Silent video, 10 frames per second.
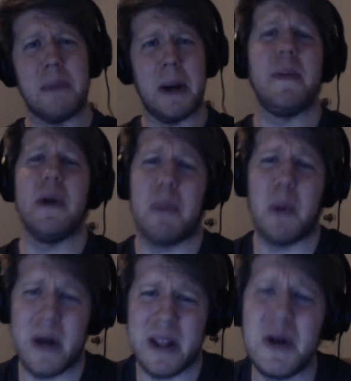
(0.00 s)
be a
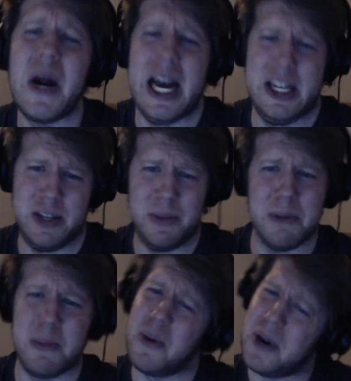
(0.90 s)
point. There has to be a
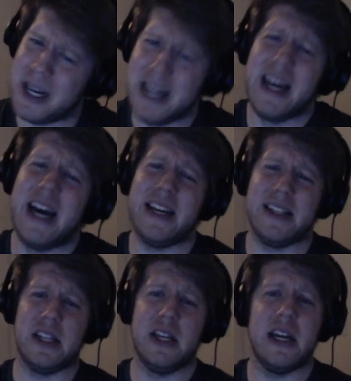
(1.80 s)
point,
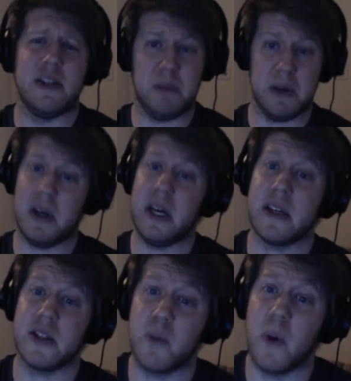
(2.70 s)
as Bill
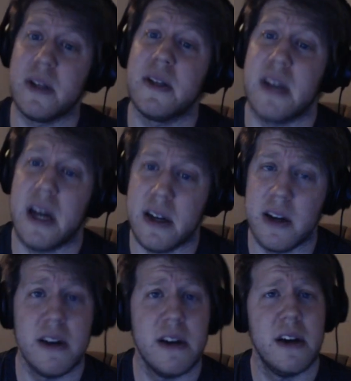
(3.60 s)
Hicks once said.
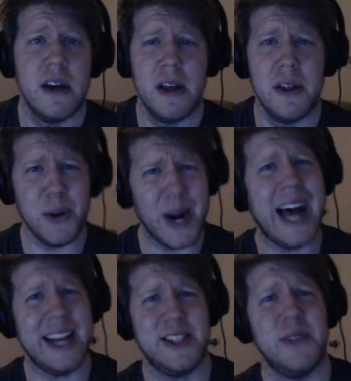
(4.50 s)
There
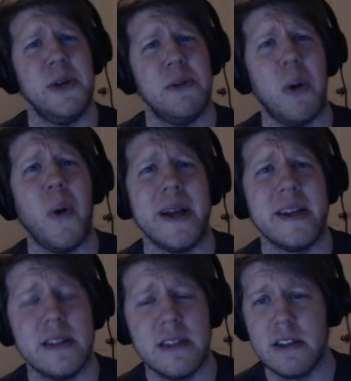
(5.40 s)
has to be a point.
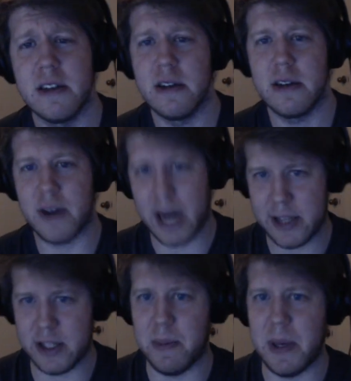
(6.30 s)
There
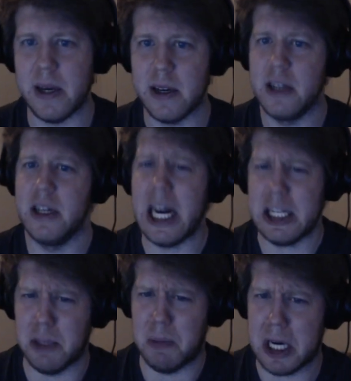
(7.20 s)

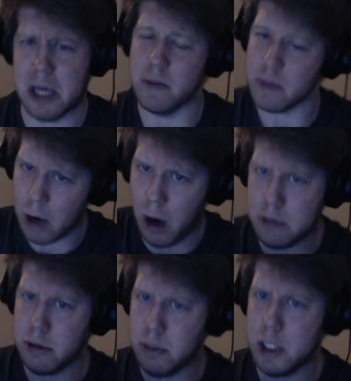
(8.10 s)
has to be a